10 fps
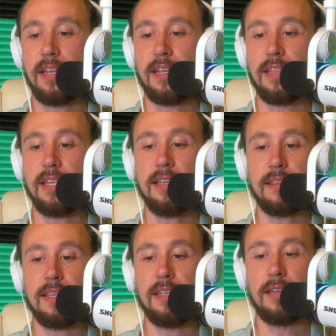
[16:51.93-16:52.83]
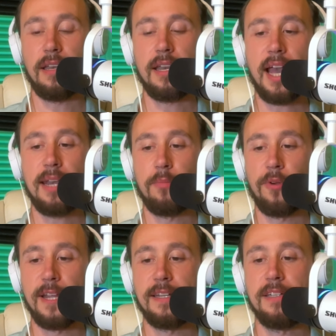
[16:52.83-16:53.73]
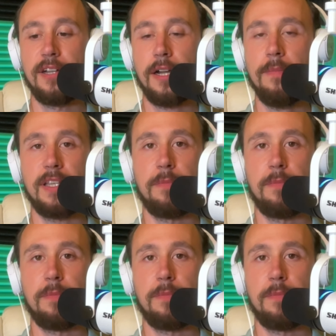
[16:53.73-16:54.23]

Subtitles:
and I think the non-branded term